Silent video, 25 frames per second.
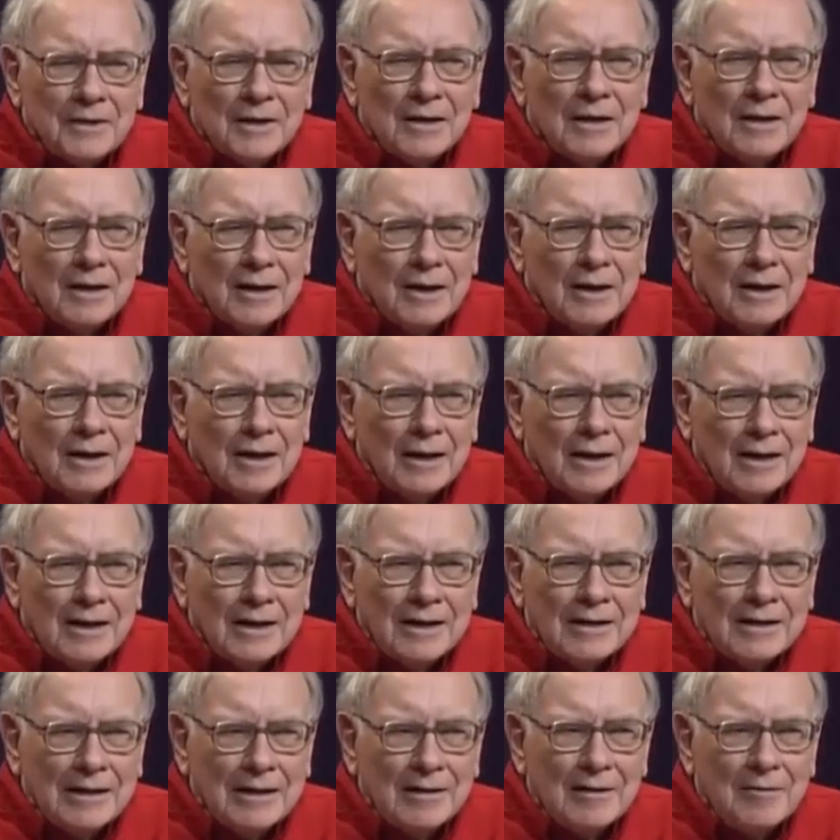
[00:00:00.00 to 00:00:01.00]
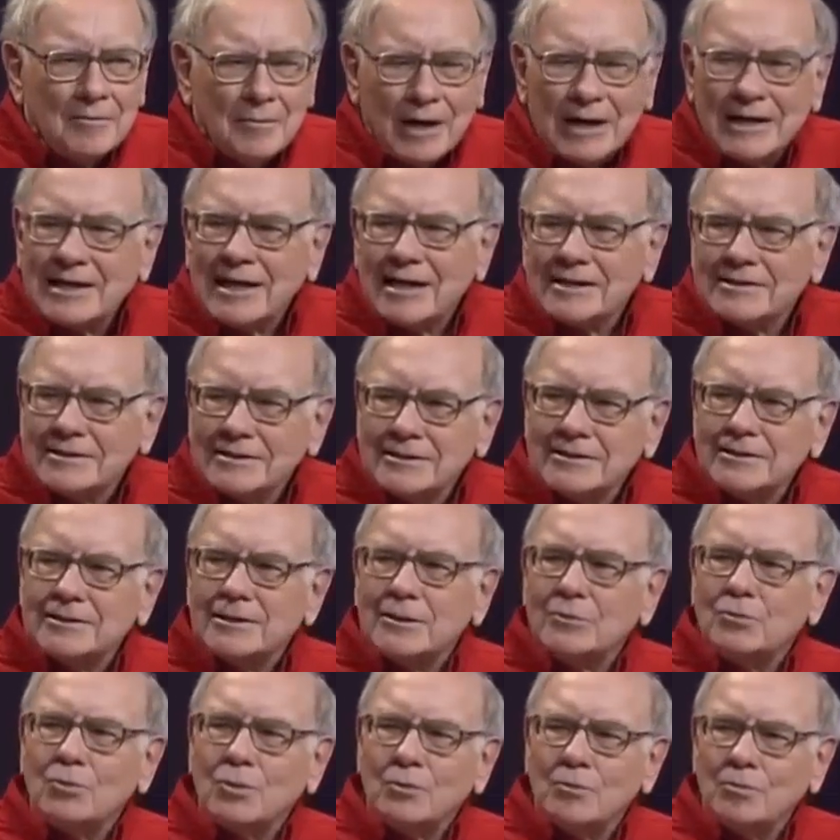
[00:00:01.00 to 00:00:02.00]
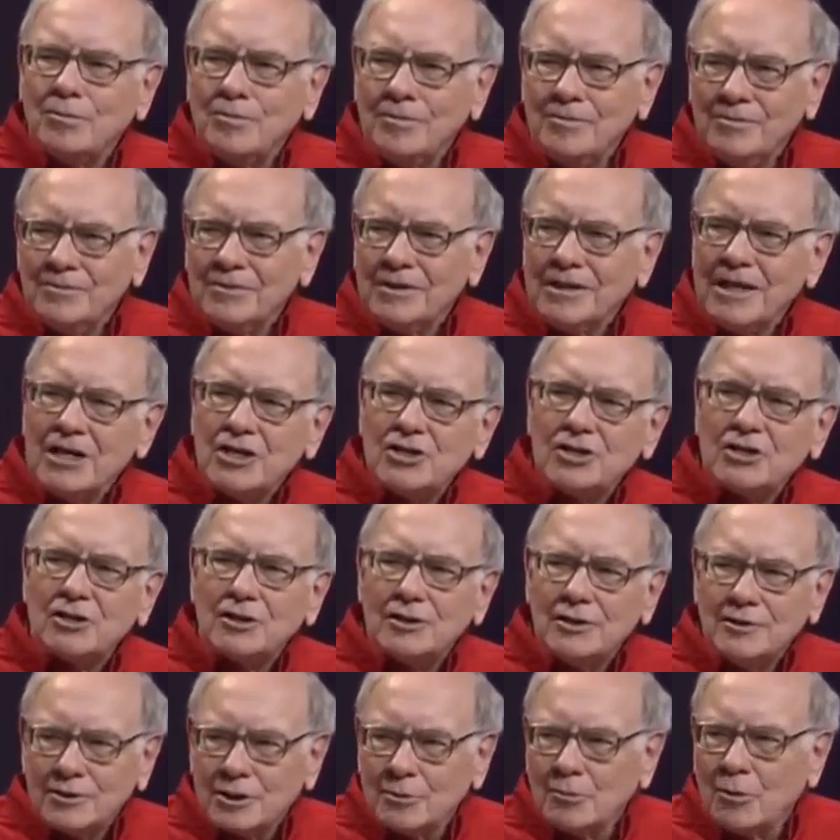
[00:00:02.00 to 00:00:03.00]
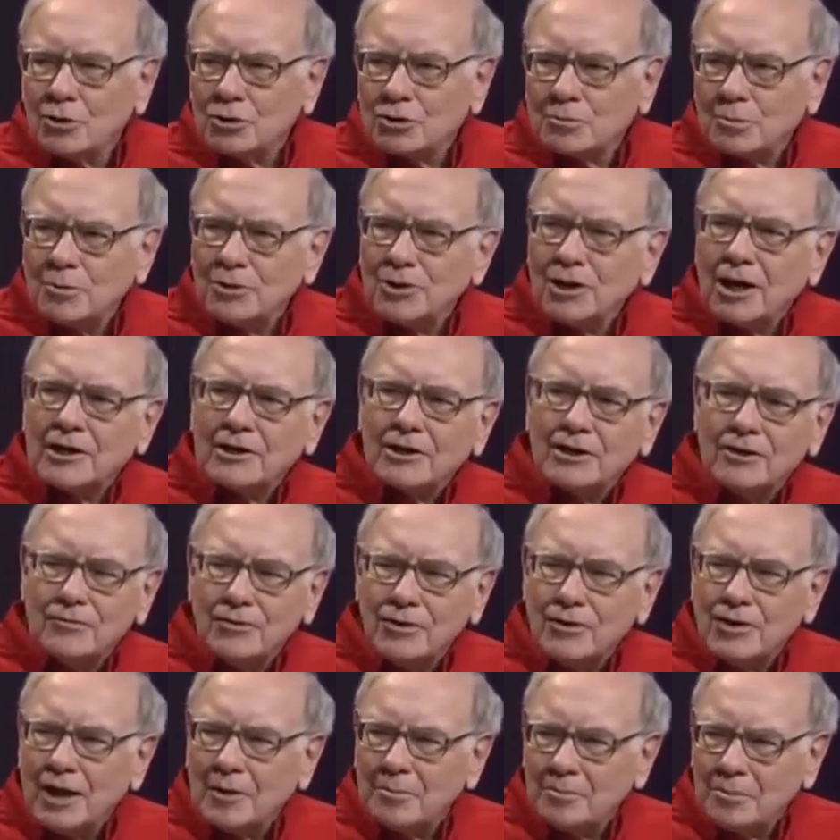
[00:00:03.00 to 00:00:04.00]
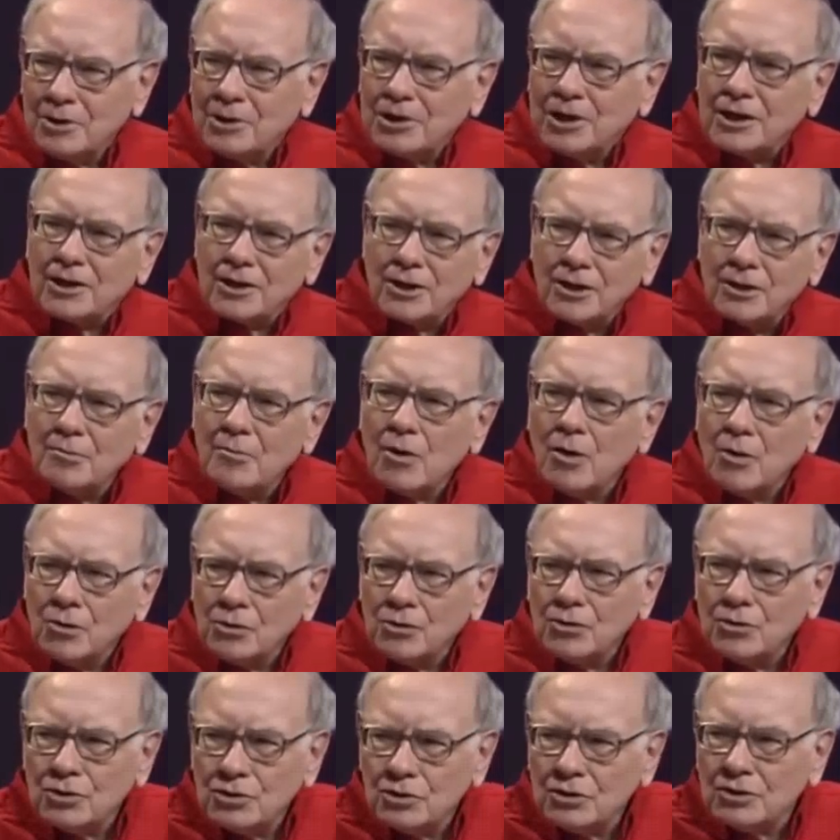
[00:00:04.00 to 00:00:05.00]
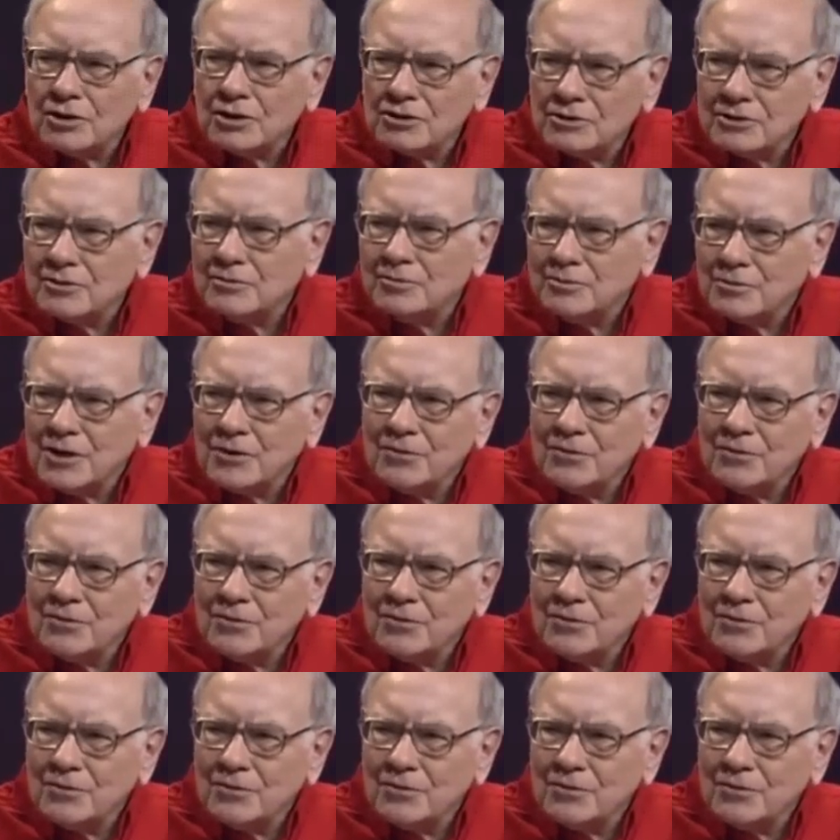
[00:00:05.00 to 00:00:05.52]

my guess is that we're each the most productive in that particular mode too, because